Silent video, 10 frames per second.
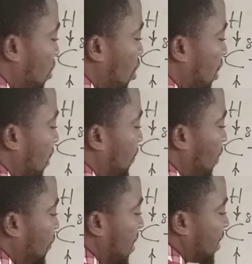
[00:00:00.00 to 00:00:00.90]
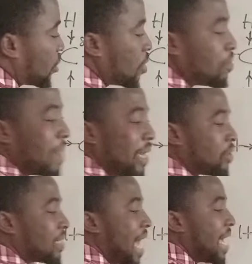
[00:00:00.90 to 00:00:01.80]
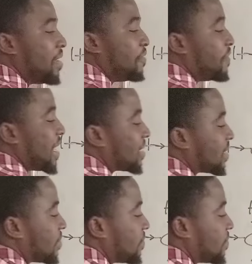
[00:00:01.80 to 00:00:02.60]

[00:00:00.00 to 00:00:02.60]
inductive effect. It's called minus I effect.